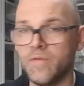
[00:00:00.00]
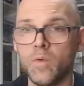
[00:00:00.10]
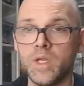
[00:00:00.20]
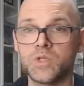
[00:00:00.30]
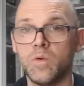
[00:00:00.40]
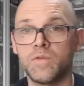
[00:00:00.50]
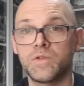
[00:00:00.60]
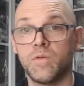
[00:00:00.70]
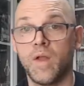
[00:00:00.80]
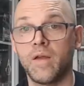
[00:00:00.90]
with all these sort
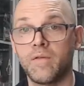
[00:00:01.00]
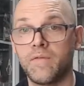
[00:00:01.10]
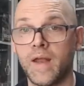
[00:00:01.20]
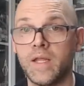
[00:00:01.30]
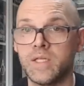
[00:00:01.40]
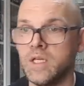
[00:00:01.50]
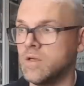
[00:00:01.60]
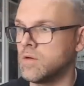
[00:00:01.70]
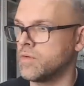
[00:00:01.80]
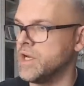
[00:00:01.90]
of like fantasy
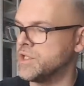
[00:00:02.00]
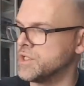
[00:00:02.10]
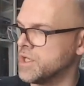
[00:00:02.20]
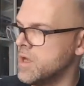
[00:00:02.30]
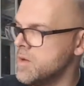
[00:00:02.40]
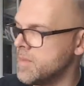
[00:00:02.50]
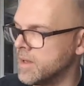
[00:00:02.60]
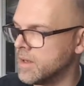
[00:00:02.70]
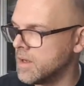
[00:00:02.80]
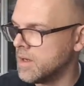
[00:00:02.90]
creatures and ermine,